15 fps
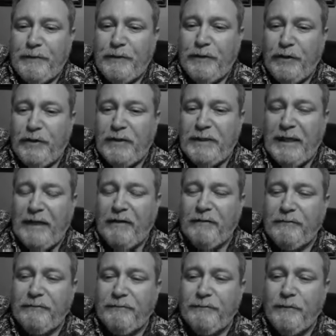Turns
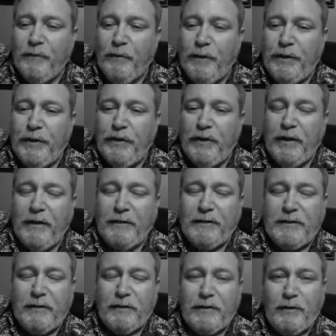out, when you're a
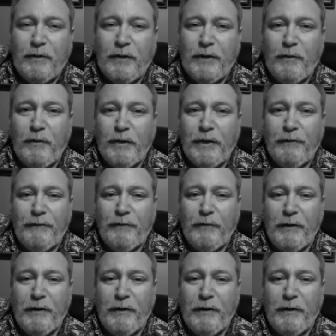social worker working for